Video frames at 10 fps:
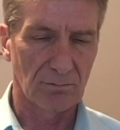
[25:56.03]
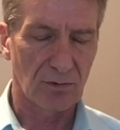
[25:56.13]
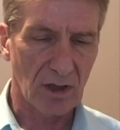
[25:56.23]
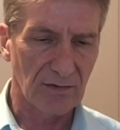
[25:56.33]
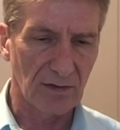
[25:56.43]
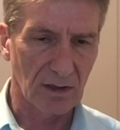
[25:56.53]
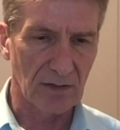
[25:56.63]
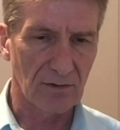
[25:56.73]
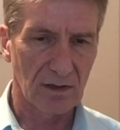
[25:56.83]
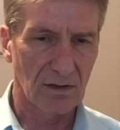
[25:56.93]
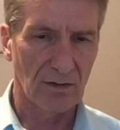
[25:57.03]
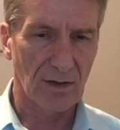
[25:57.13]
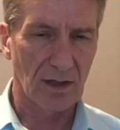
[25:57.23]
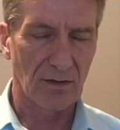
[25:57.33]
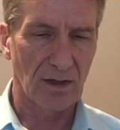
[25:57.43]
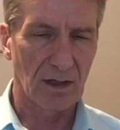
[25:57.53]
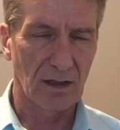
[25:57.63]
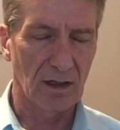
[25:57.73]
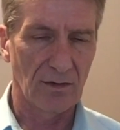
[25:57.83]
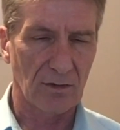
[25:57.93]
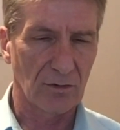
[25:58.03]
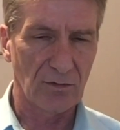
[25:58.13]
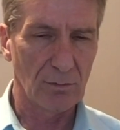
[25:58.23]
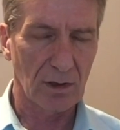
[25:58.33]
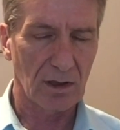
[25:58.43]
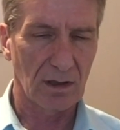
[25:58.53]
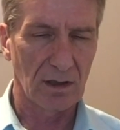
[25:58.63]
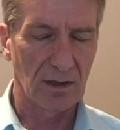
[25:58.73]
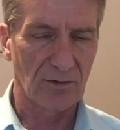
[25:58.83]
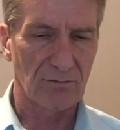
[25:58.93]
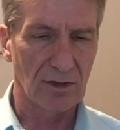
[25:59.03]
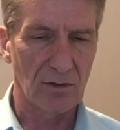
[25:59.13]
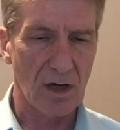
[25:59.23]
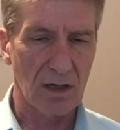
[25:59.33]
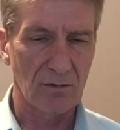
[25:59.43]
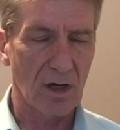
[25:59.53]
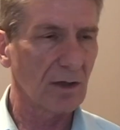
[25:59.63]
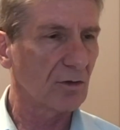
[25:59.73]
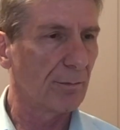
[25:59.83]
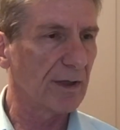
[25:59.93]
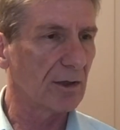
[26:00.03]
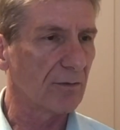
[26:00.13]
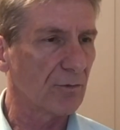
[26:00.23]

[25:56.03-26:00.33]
pricing level, in the consumer industry you aren't competitive.